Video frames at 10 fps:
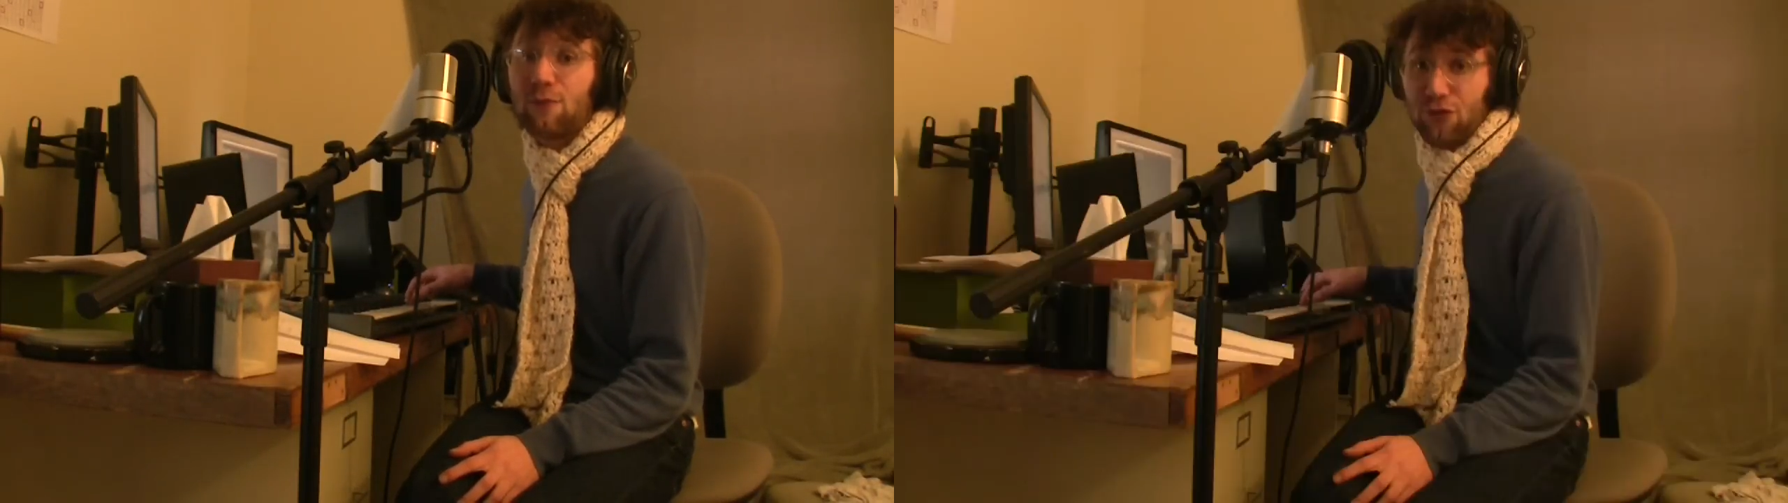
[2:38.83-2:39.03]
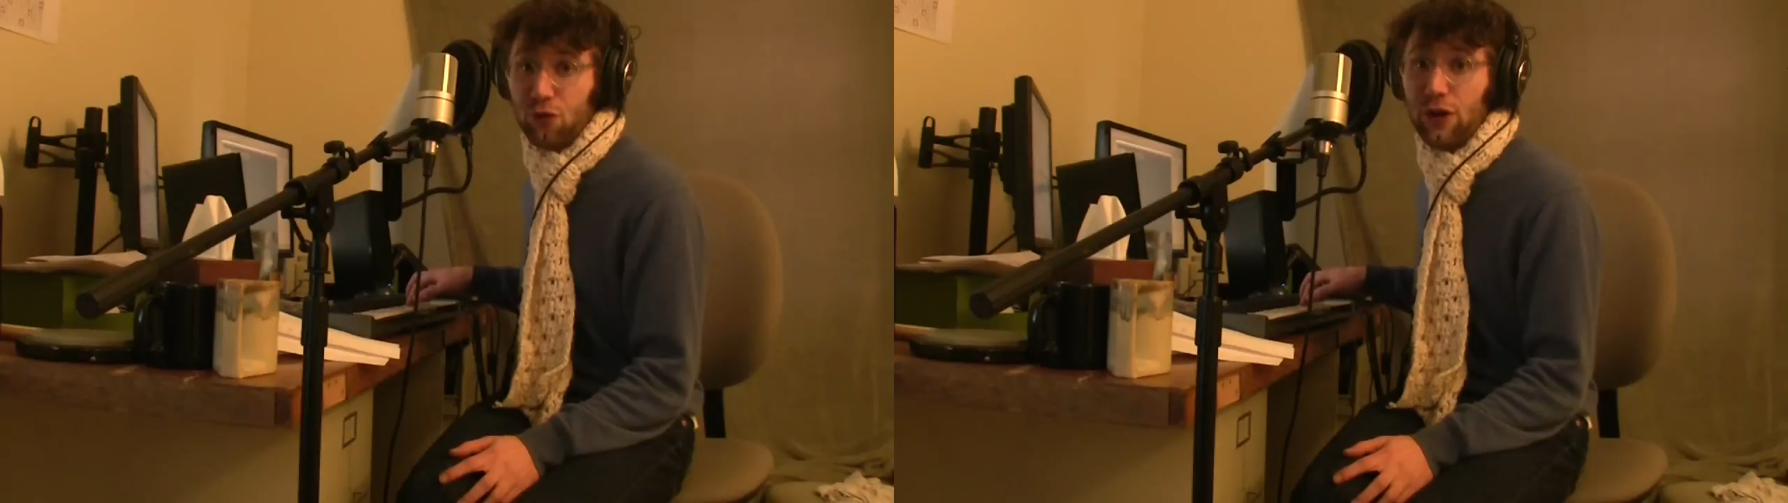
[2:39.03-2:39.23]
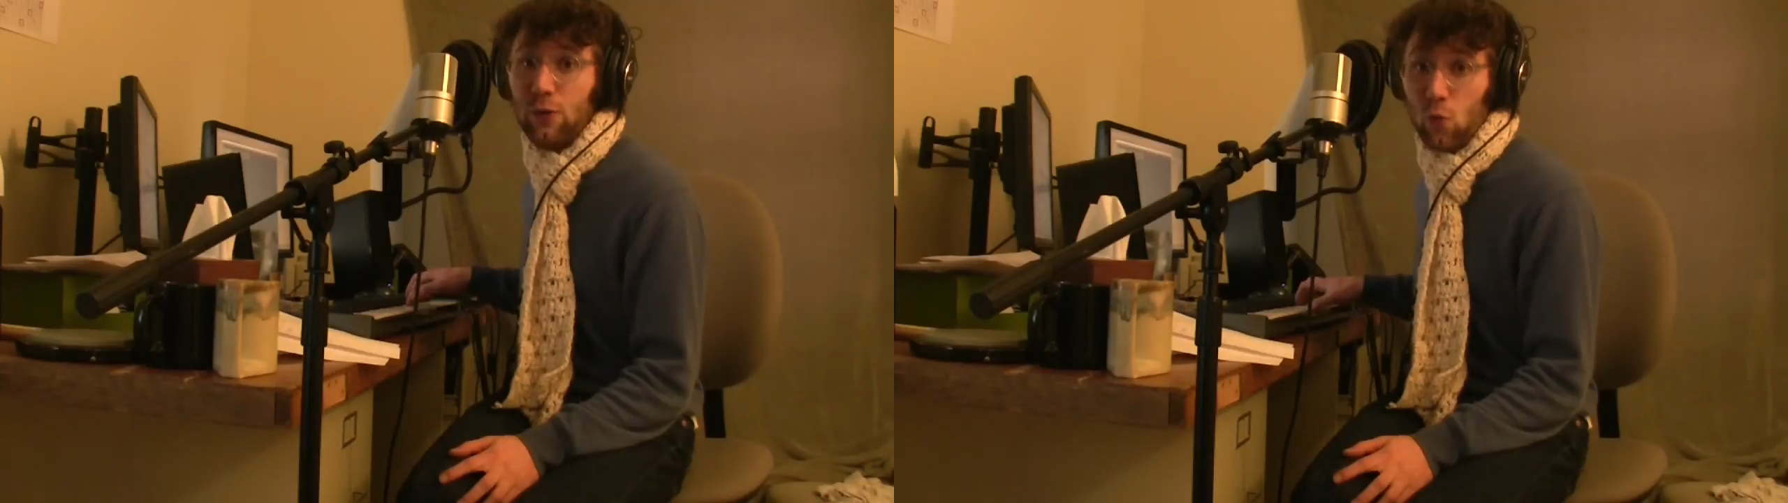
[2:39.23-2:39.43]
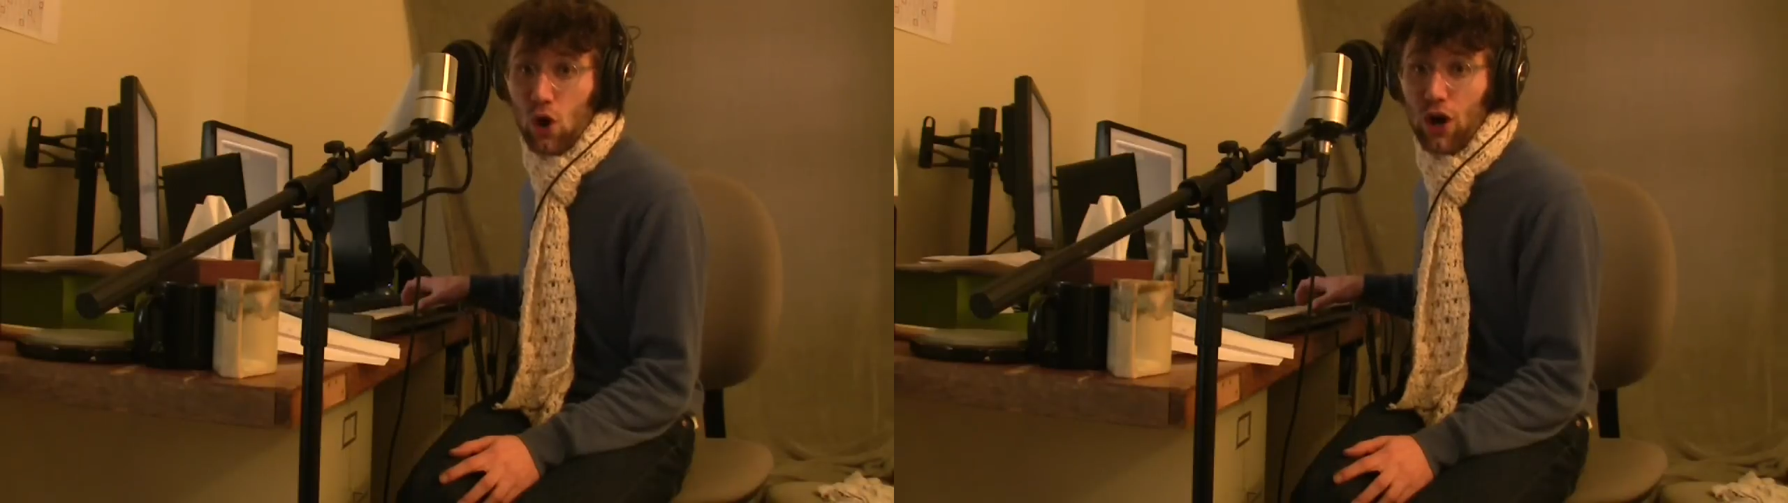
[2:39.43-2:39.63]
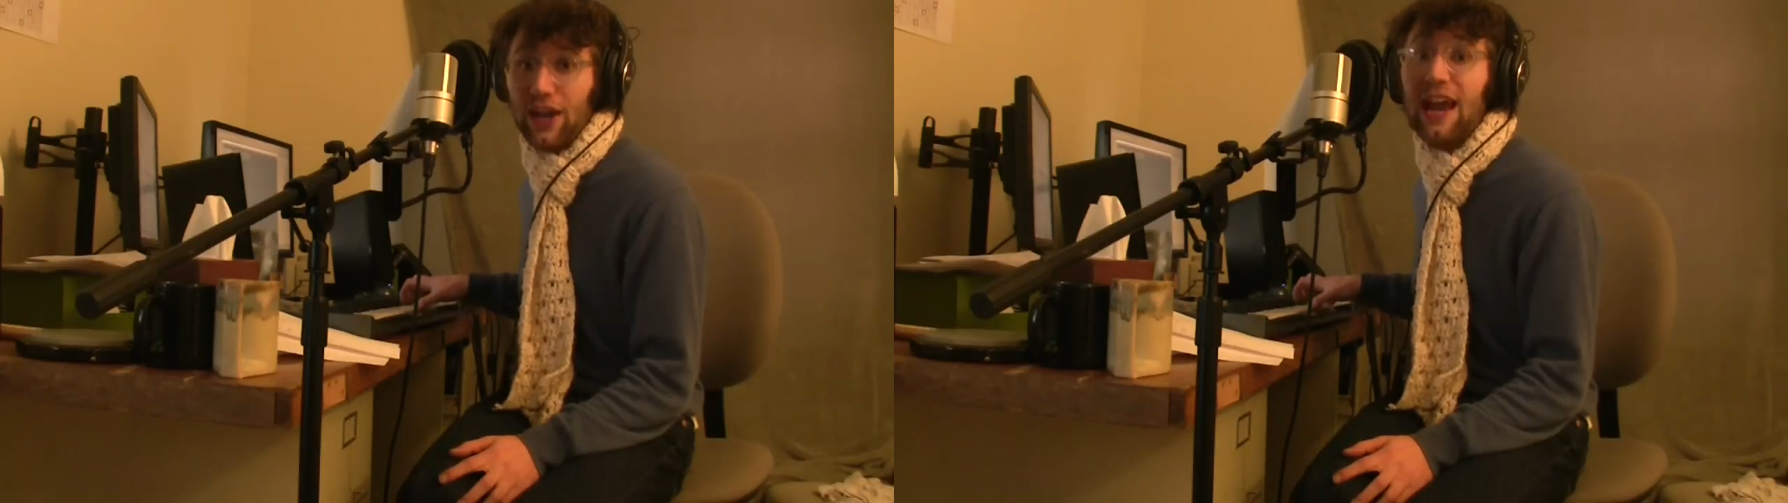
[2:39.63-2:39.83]
3,
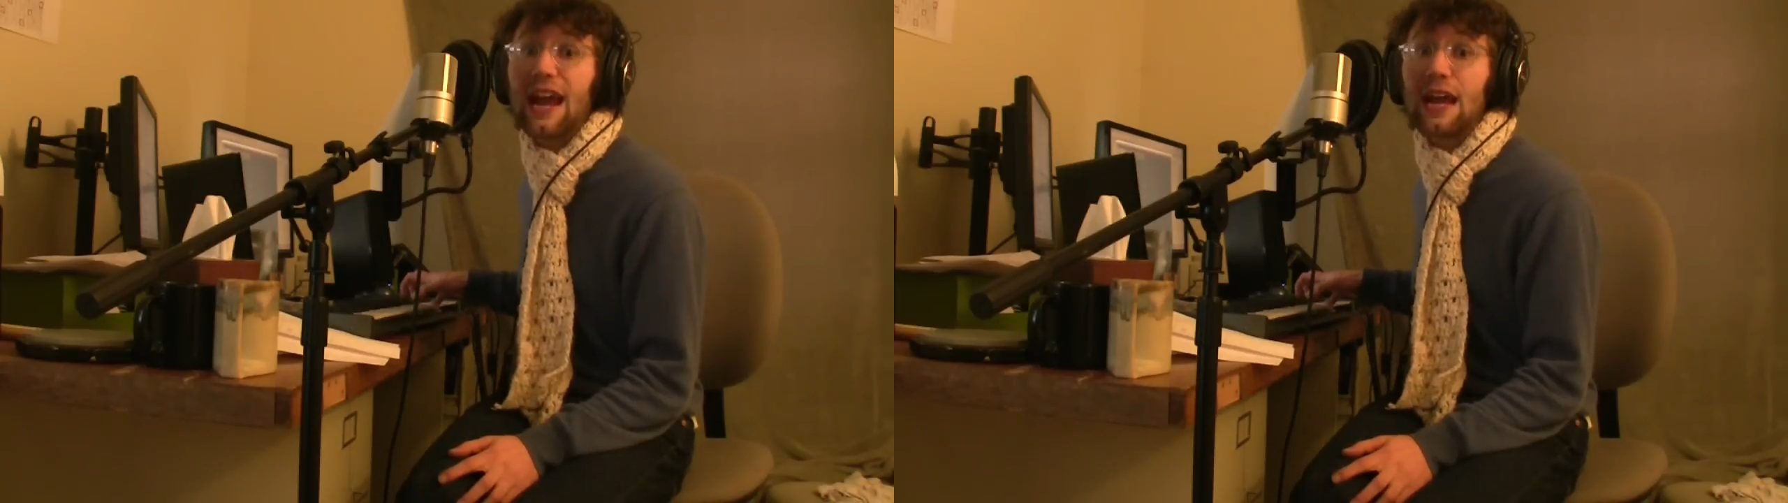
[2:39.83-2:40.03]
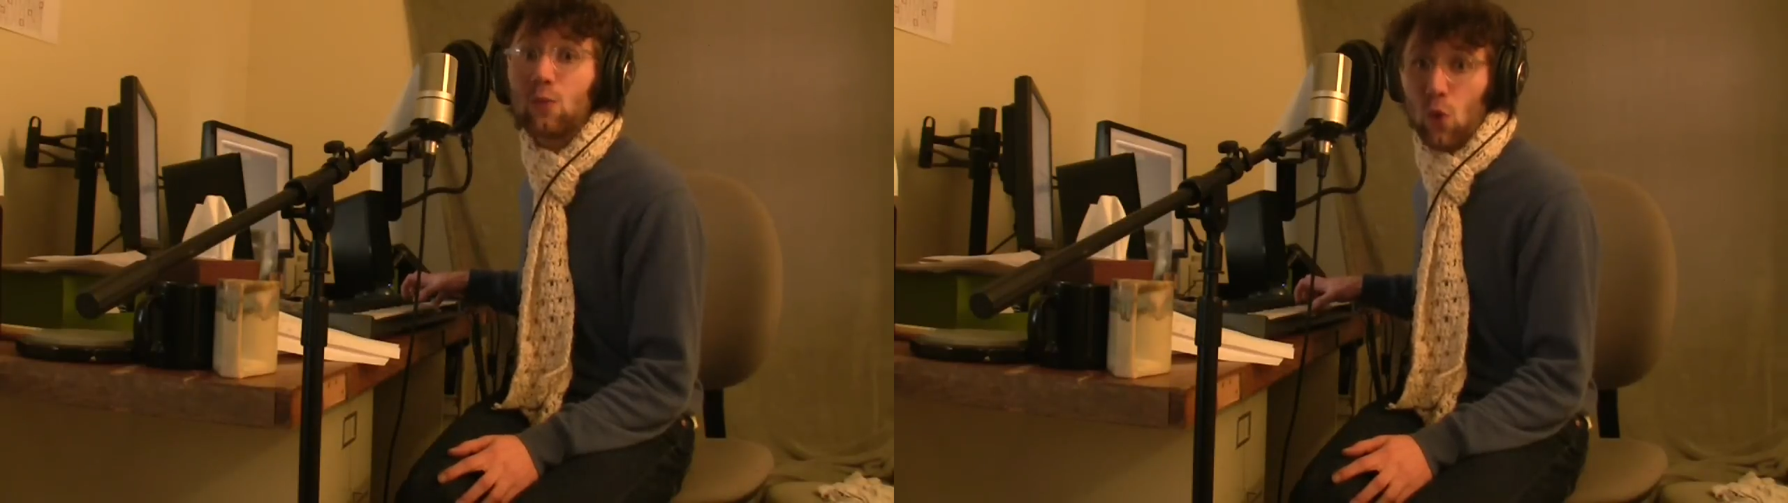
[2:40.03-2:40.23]
1, 8,